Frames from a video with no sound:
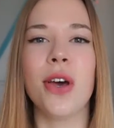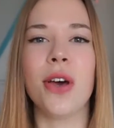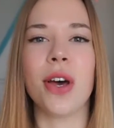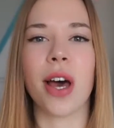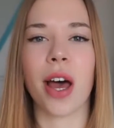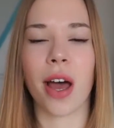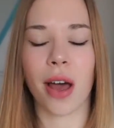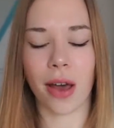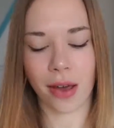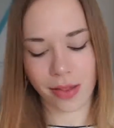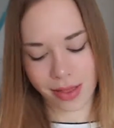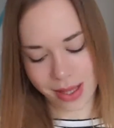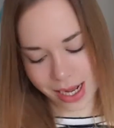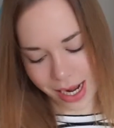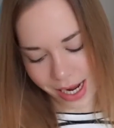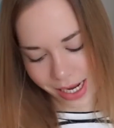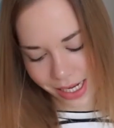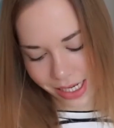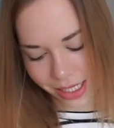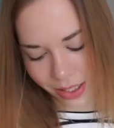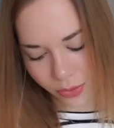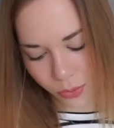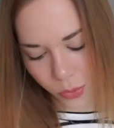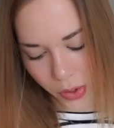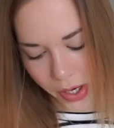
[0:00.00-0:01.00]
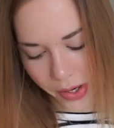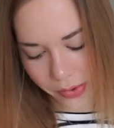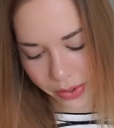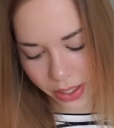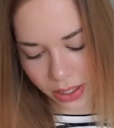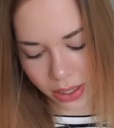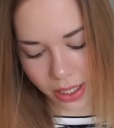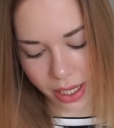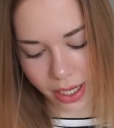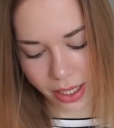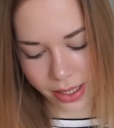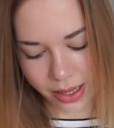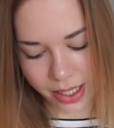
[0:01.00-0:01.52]
that is wearing
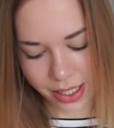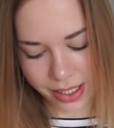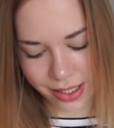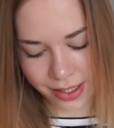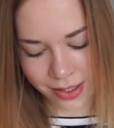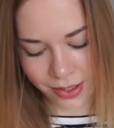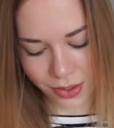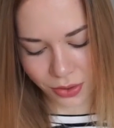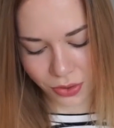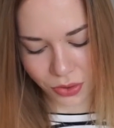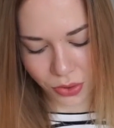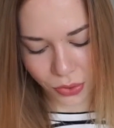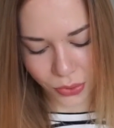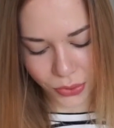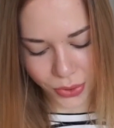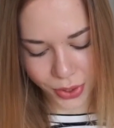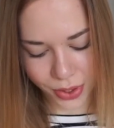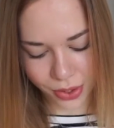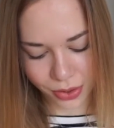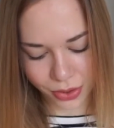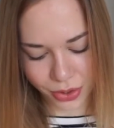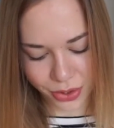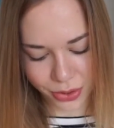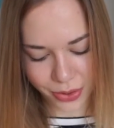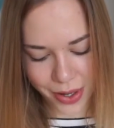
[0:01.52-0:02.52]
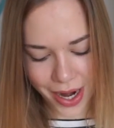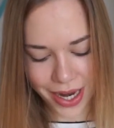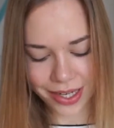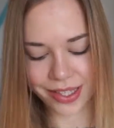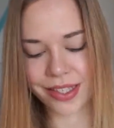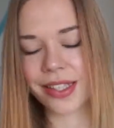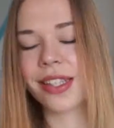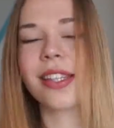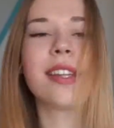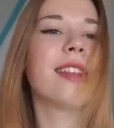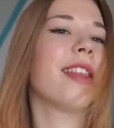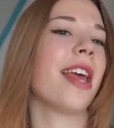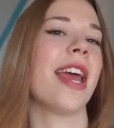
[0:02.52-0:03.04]
like this golden
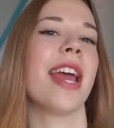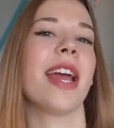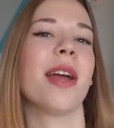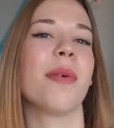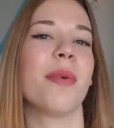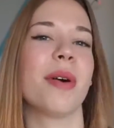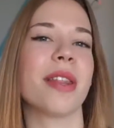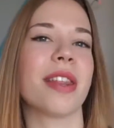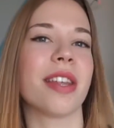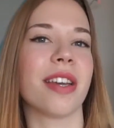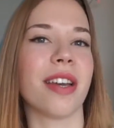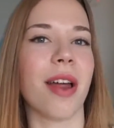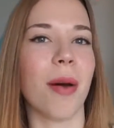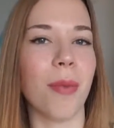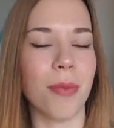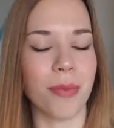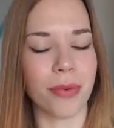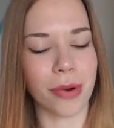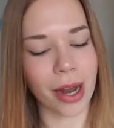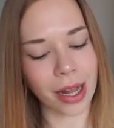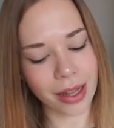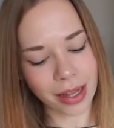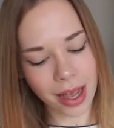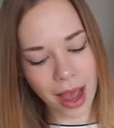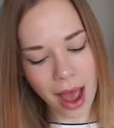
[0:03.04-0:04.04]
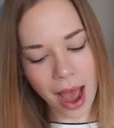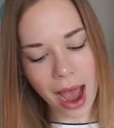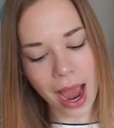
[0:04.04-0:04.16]
dress thing with an umbrella.